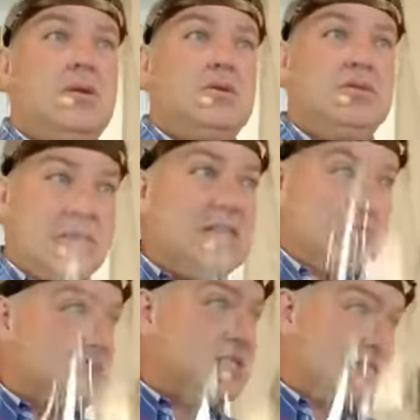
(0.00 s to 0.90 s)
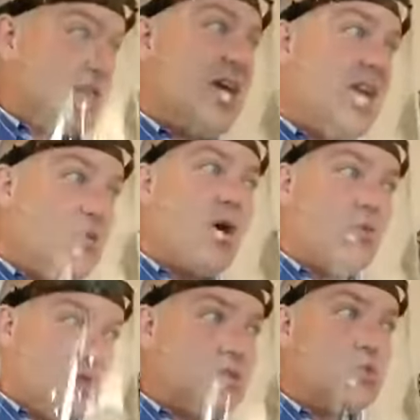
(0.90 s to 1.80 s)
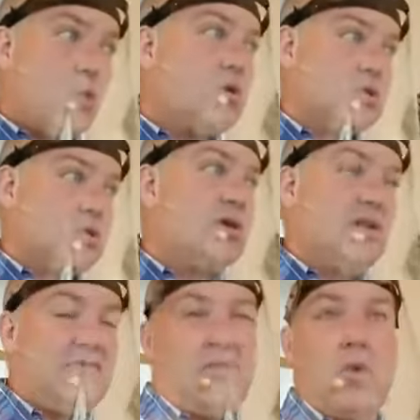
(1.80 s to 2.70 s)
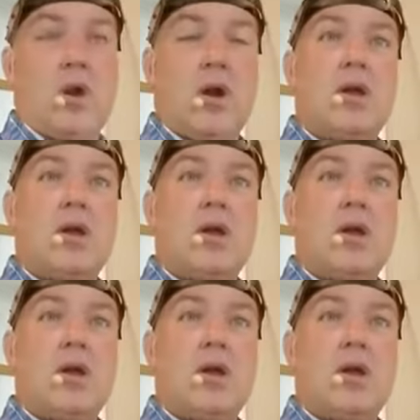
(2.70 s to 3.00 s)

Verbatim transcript: Jesus is the hero this world's looking for.